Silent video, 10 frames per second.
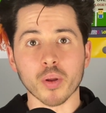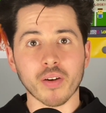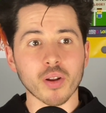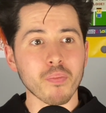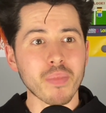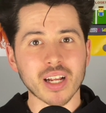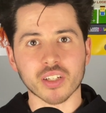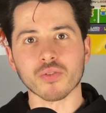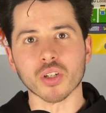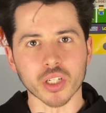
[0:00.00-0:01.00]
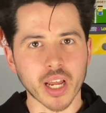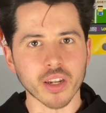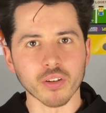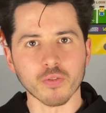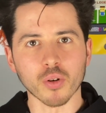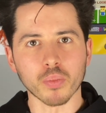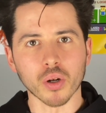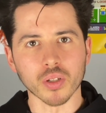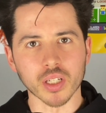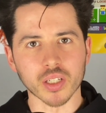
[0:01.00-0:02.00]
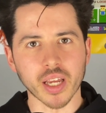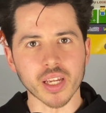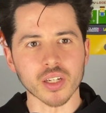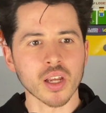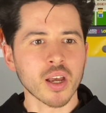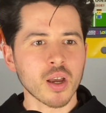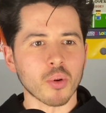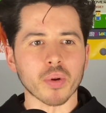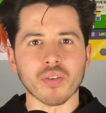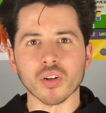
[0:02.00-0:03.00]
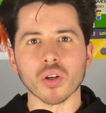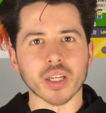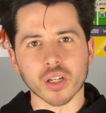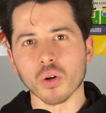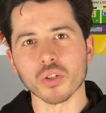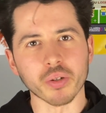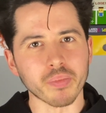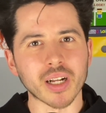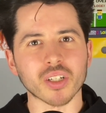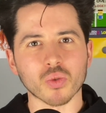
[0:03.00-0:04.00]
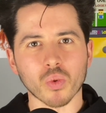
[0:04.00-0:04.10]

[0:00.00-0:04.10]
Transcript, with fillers: having a massive understanding of football these days, probably having all their coaching badges,